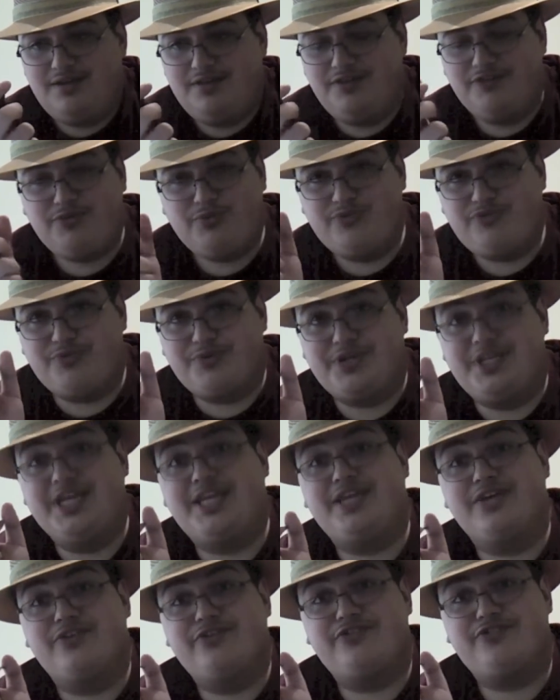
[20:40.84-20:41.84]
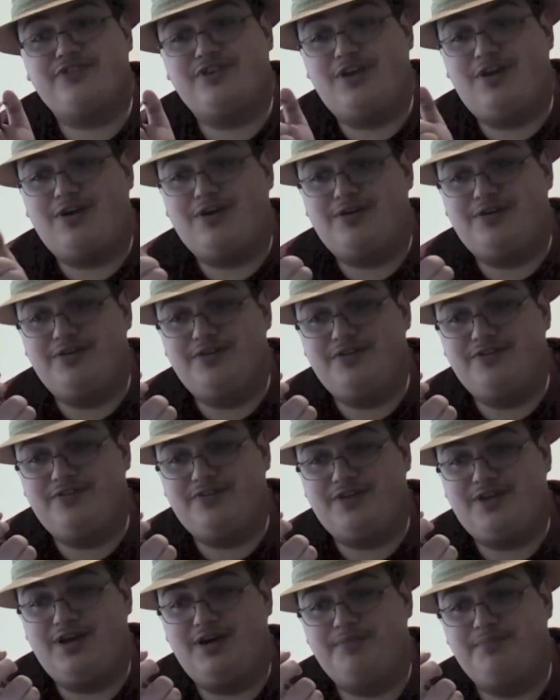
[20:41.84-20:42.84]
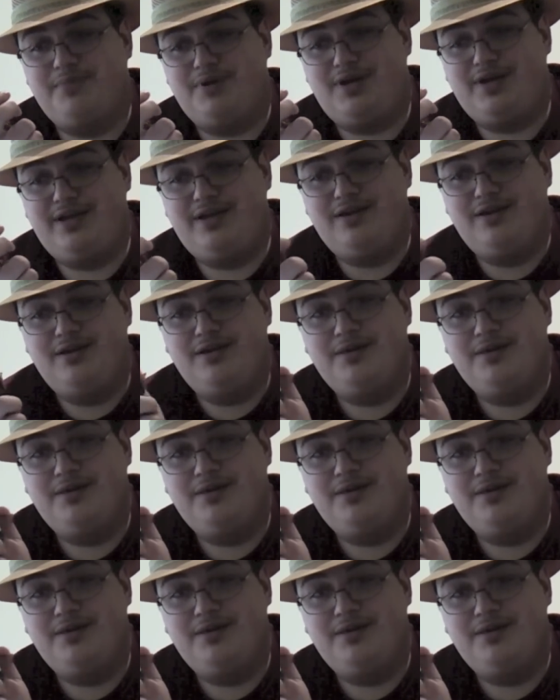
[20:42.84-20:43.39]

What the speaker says: this was ridiculously hard to come by,